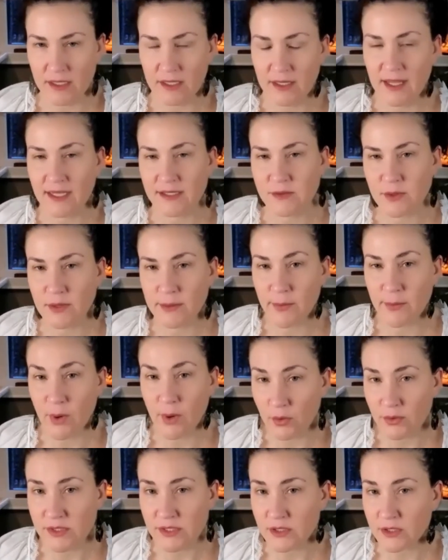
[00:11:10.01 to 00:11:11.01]
And that's what I'm
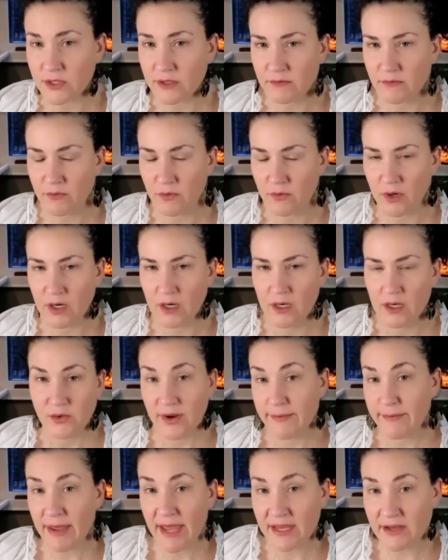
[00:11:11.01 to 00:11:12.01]
always looking for. So
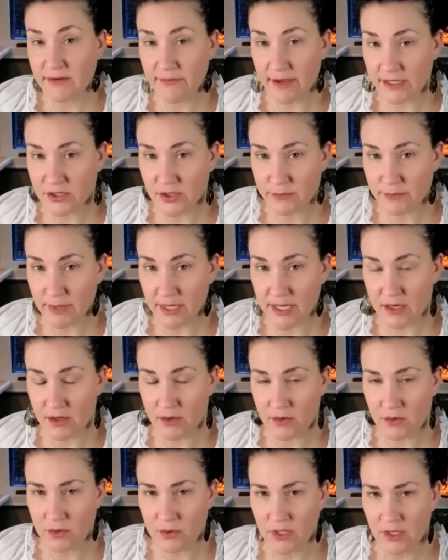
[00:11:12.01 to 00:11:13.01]
I manufactured my
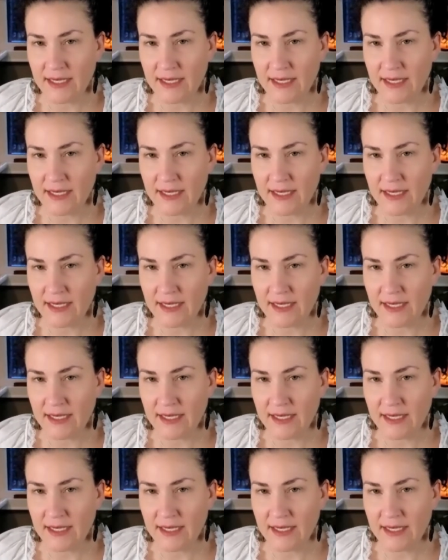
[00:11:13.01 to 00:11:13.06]
own.